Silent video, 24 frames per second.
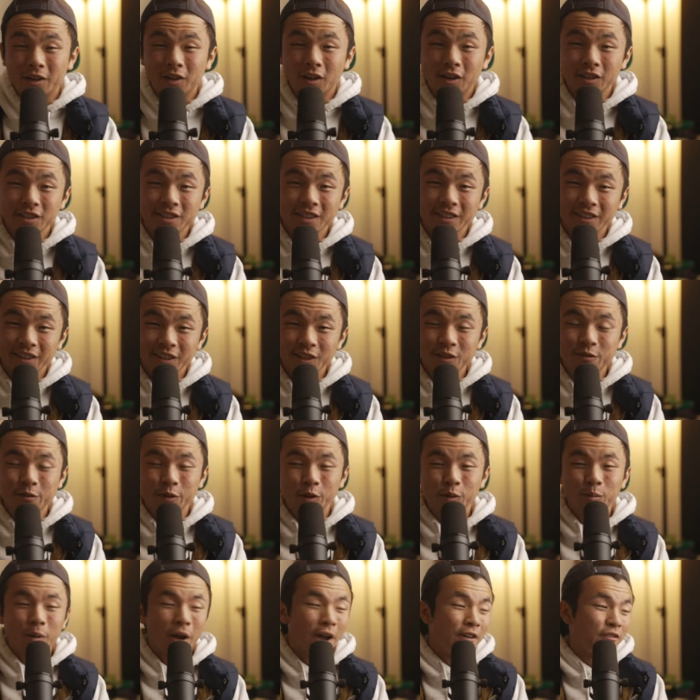content is
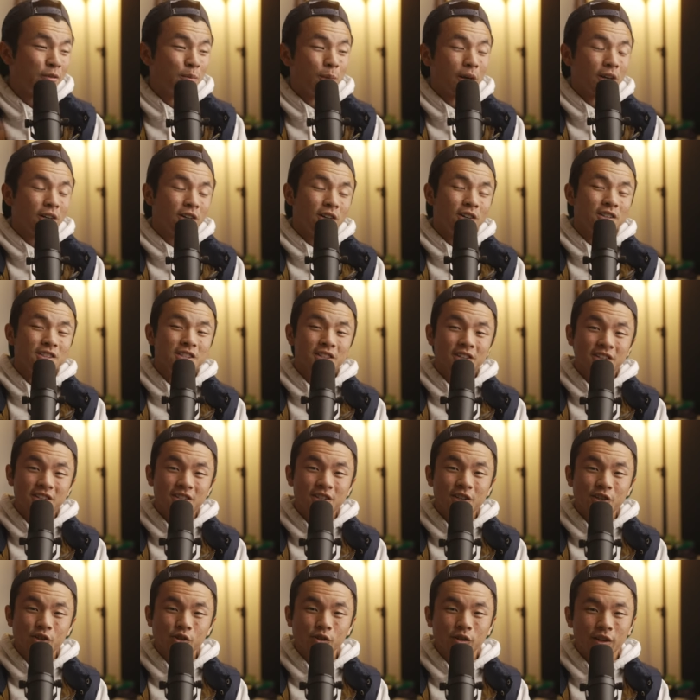film, half of my content is
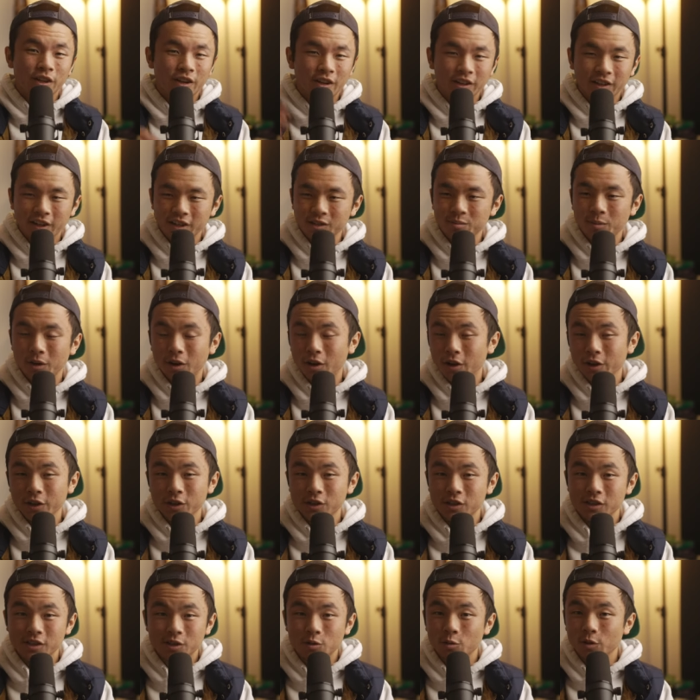digital, and I guess my
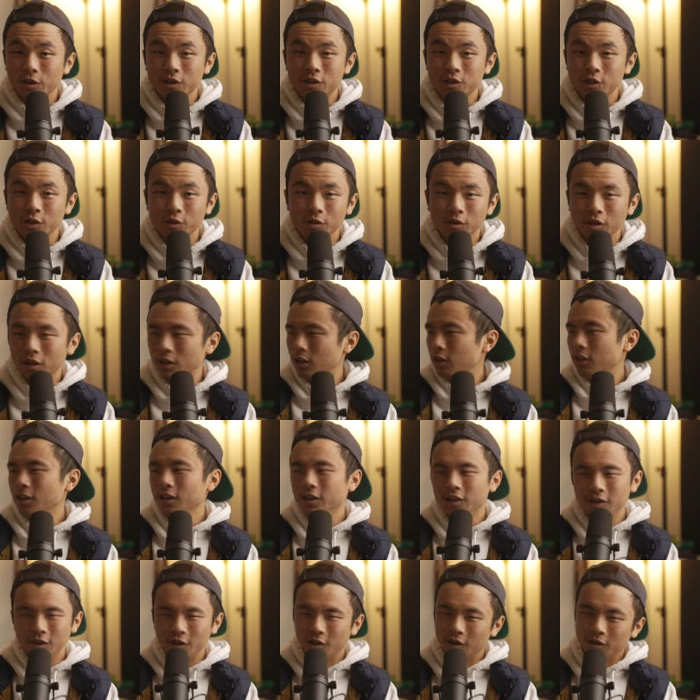audience is going to,
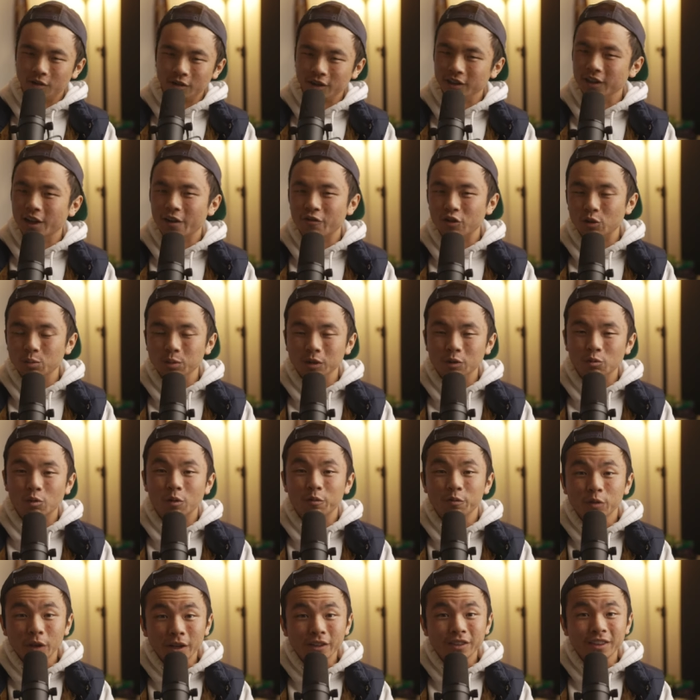you know, inevitably
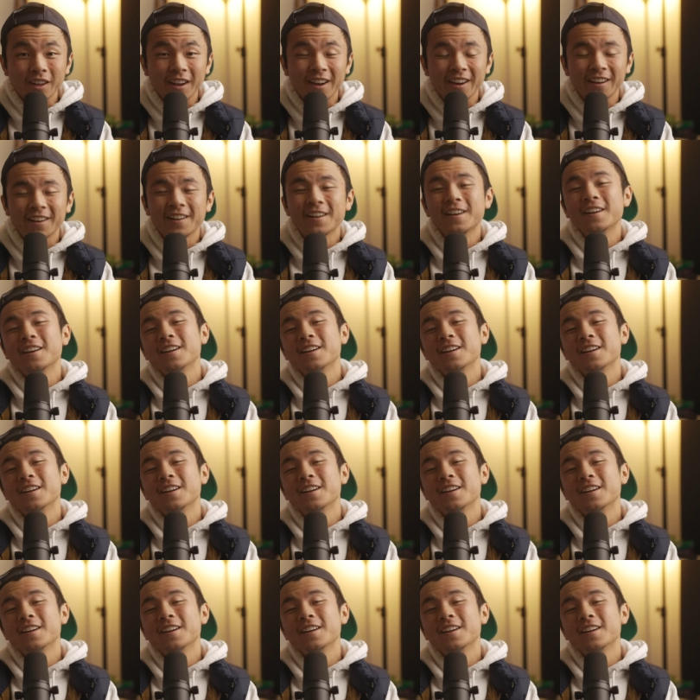reflect that.